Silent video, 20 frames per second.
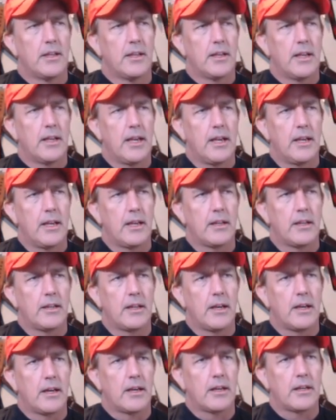And
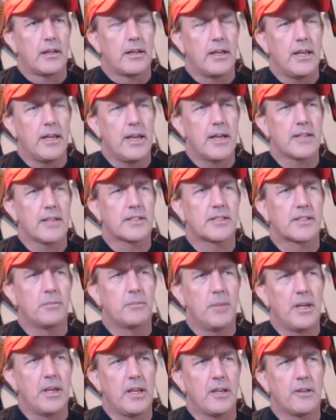he asked
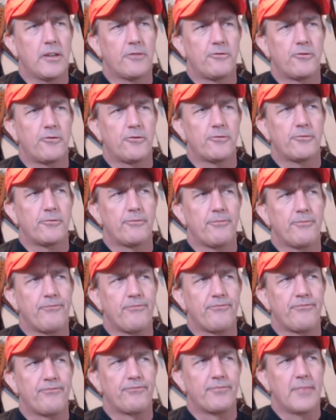me if
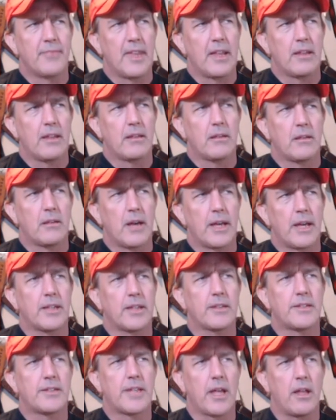I
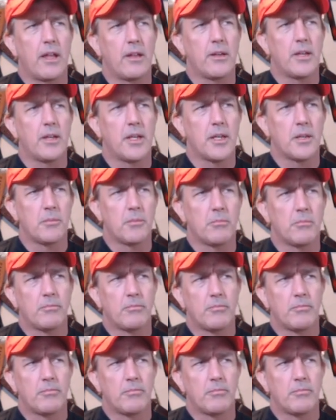could tell him